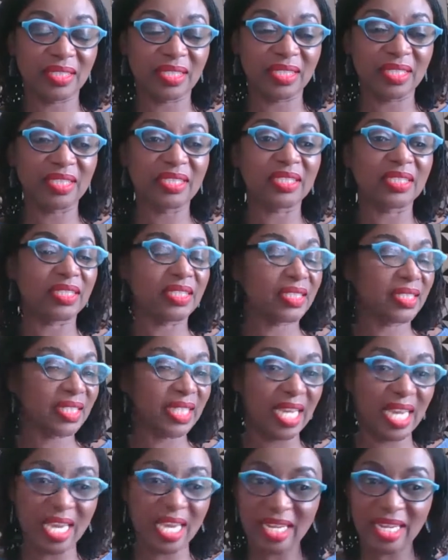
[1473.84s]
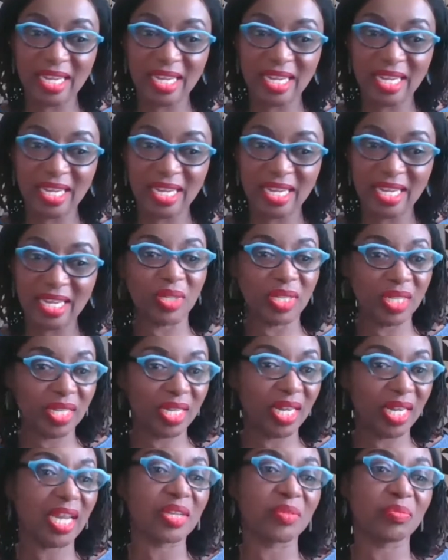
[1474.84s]
staying the course,
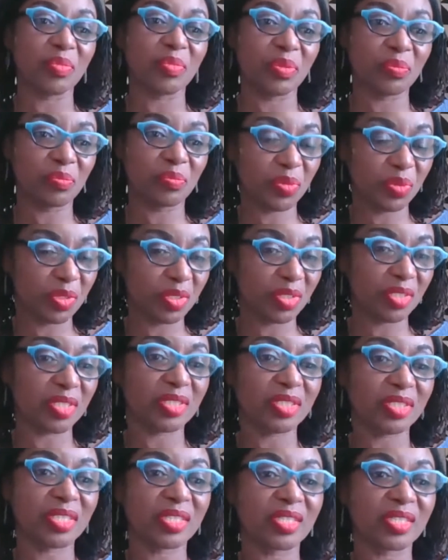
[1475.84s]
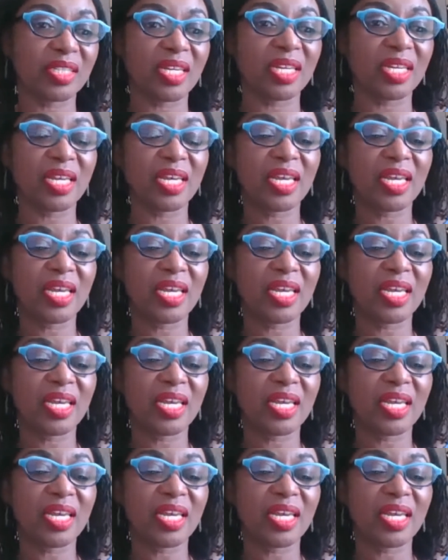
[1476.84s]
being kind, being persistent,